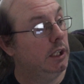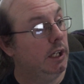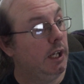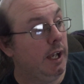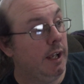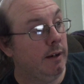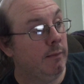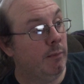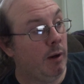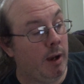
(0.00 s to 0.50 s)

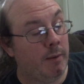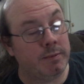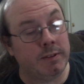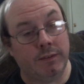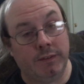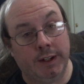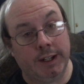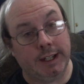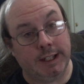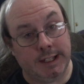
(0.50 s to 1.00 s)
and mom's a
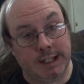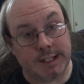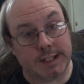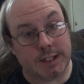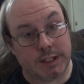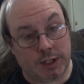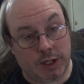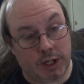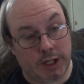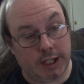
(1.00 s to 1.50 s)
fucking easy
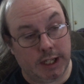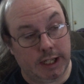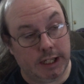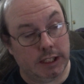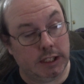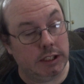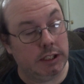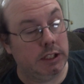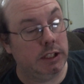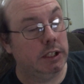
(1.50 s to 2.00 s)

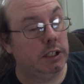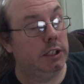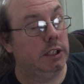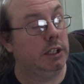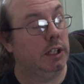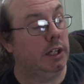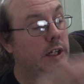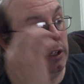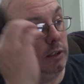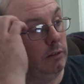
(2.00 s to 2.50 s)
target,
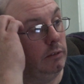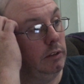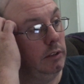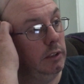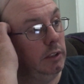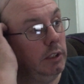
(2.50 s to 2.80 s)
you know.